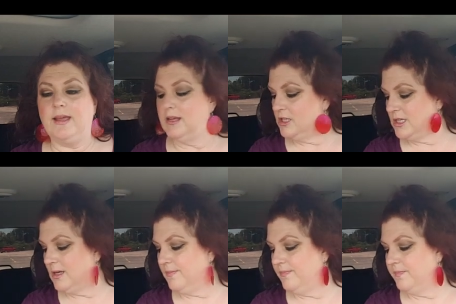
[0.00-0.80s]
each.
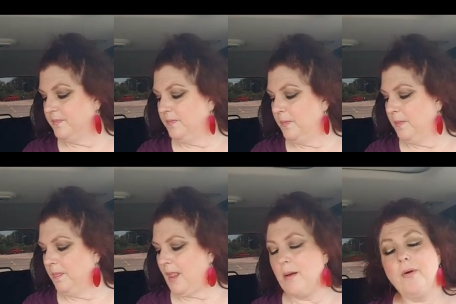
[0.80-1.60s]

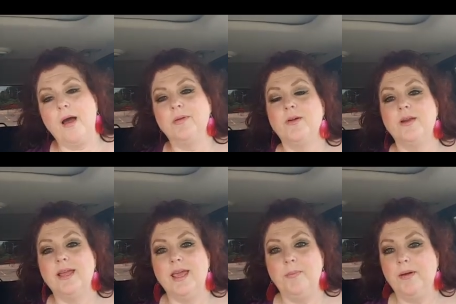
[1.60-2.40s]
I'm probably going
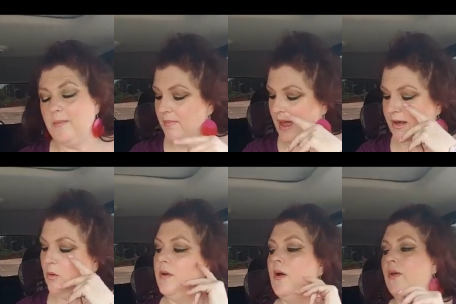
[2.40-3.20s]
to keep them. I
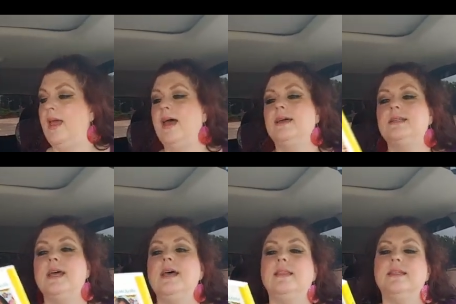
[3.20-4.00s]
don't know yet.
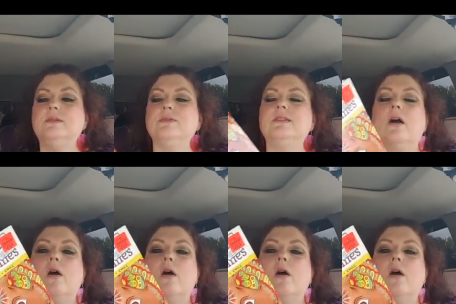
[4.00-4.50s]
This one's